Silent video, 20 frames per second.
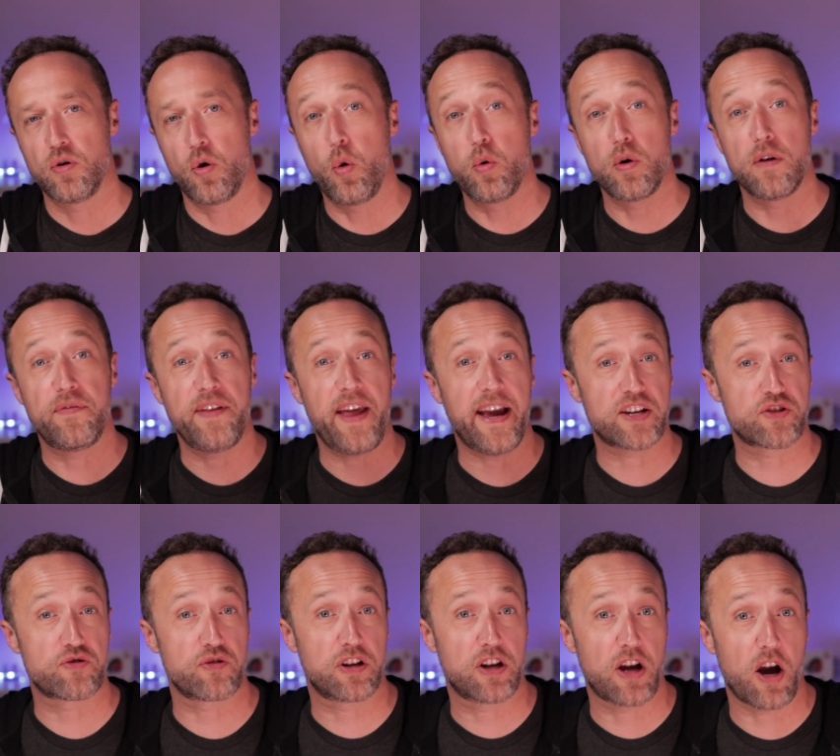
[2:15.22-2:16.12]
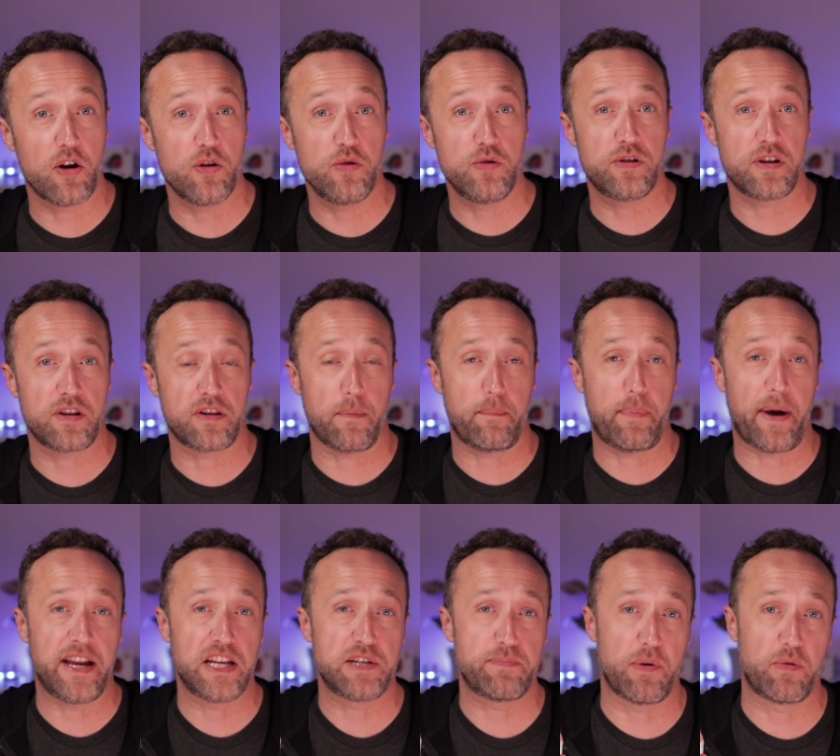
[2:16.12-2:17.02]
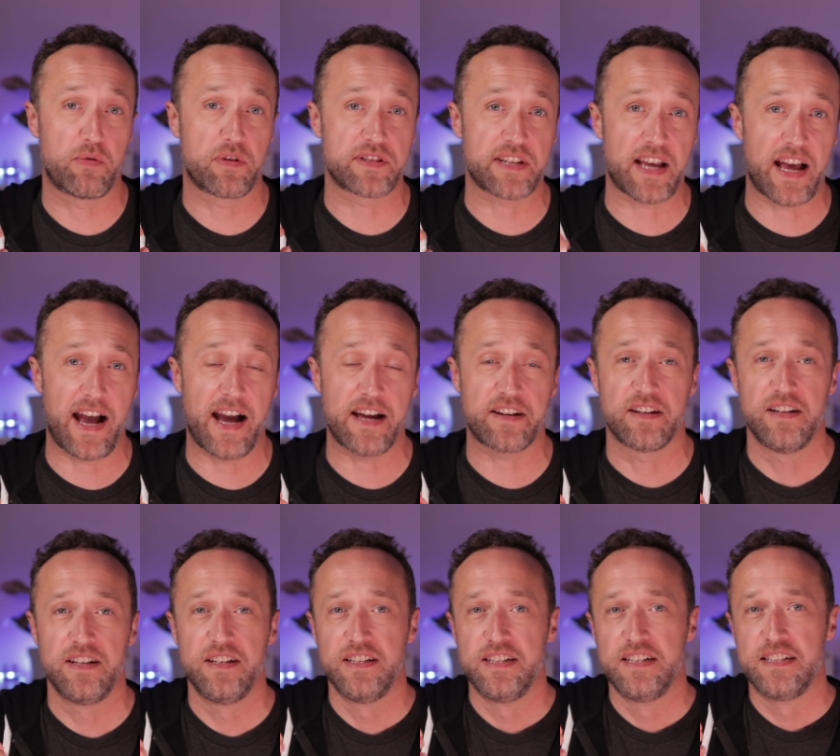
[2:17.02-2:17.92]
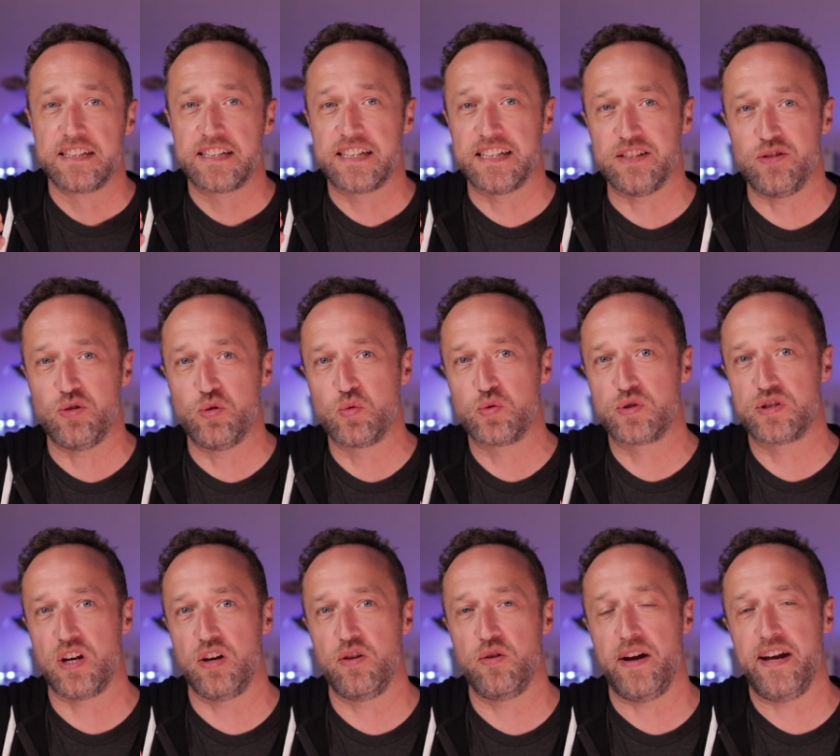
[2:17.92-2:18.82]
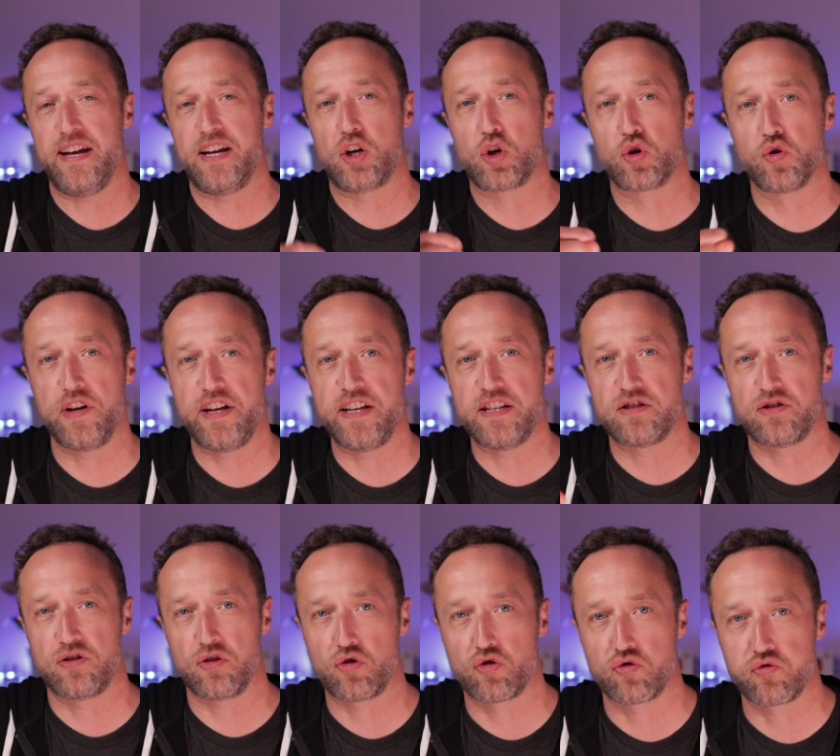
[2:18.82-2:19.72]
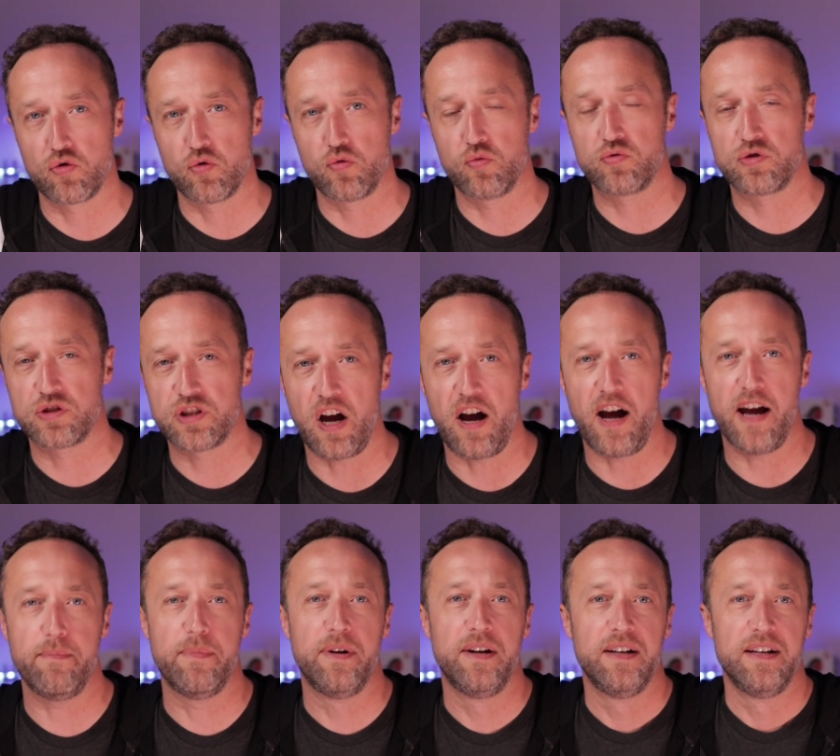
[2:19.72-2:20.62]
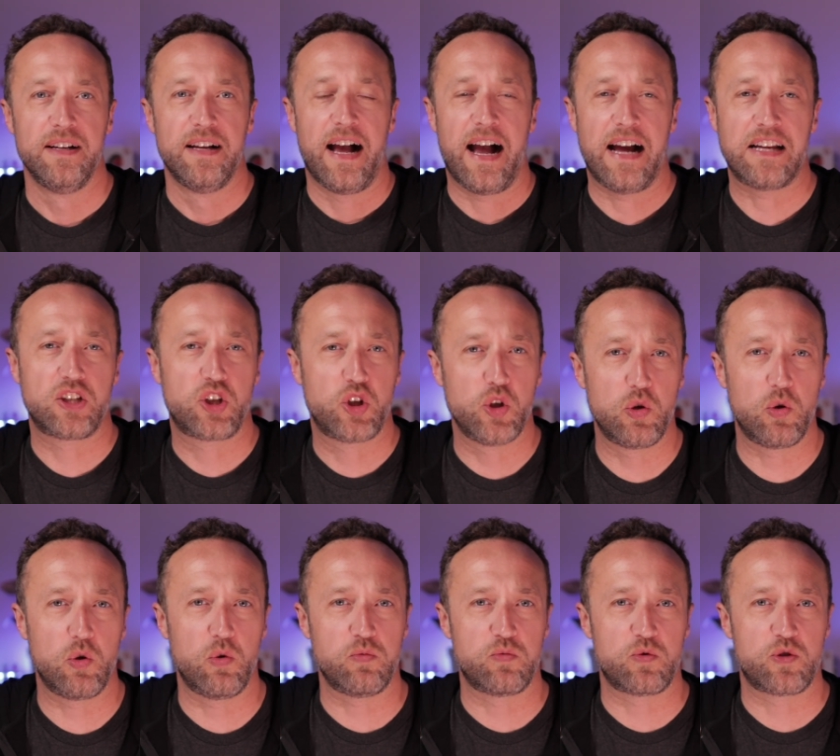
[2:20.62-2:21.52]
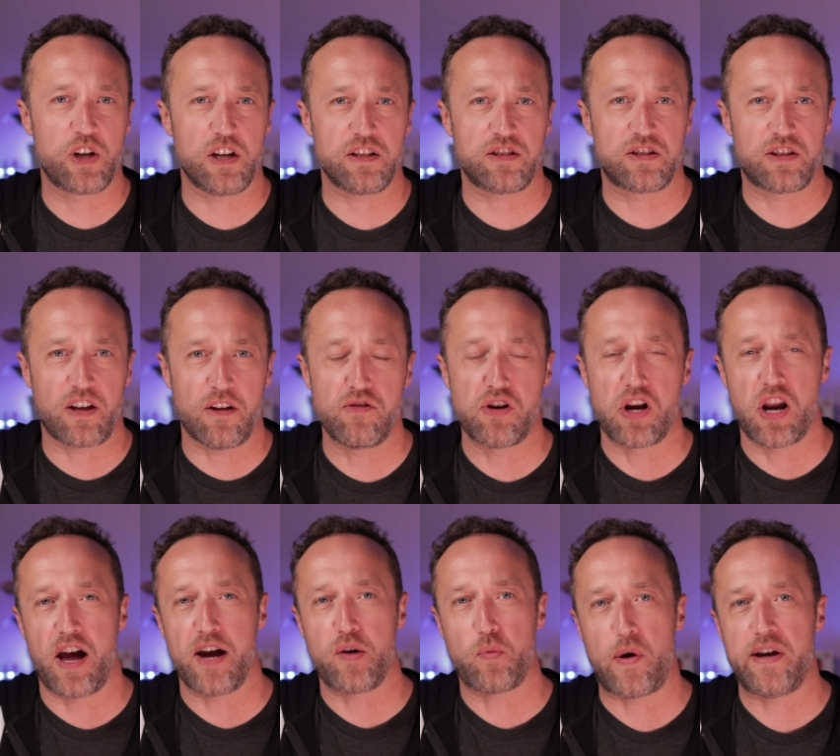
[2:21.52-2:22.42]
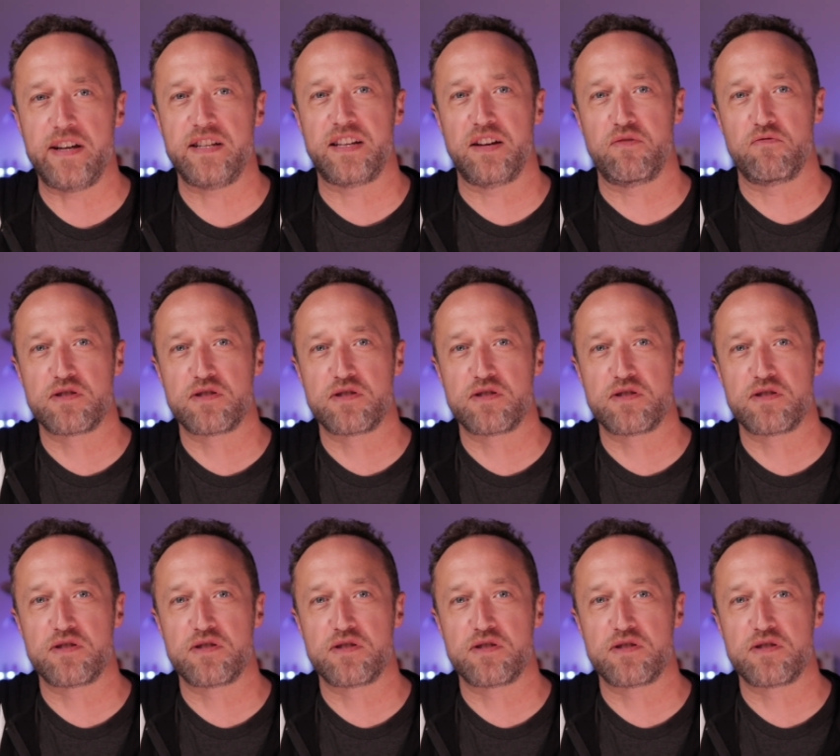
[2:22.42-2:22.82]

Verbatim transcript: All of the extra code that page builders add can also increase the crawl time. And Google just don't like wasting